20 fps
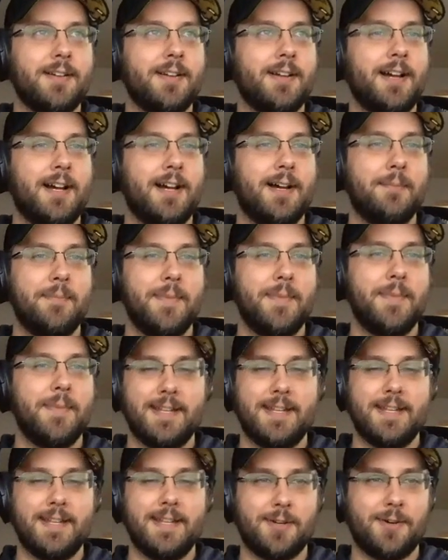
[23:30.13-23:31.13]

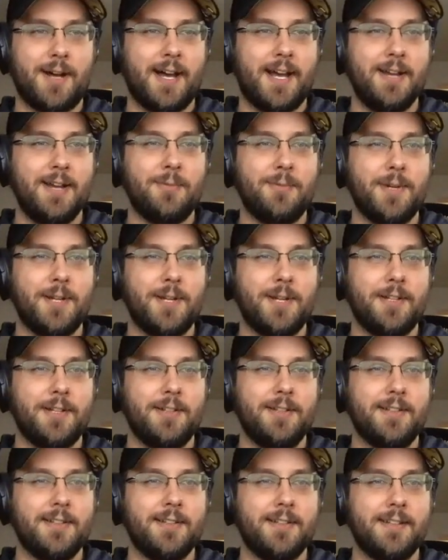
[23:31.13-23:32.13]
And so I
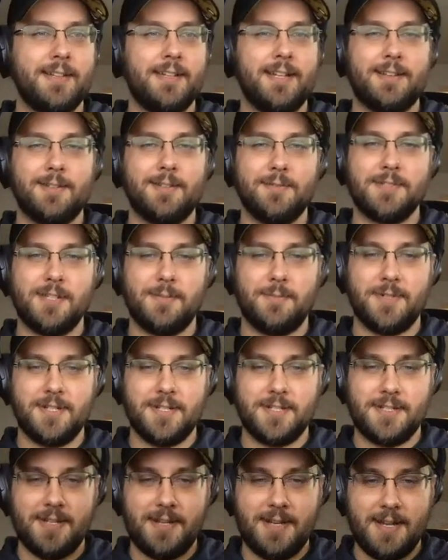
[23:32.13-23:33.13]
will get those
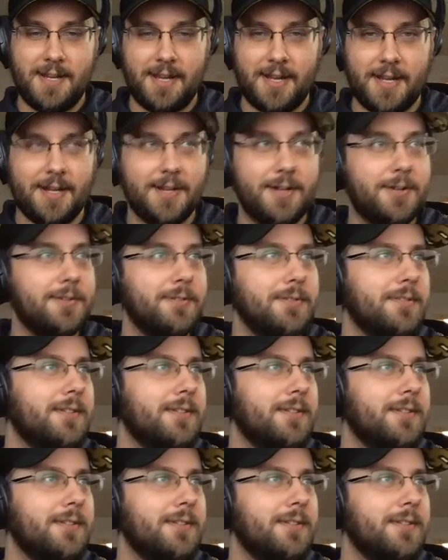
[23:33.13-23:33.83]
images now.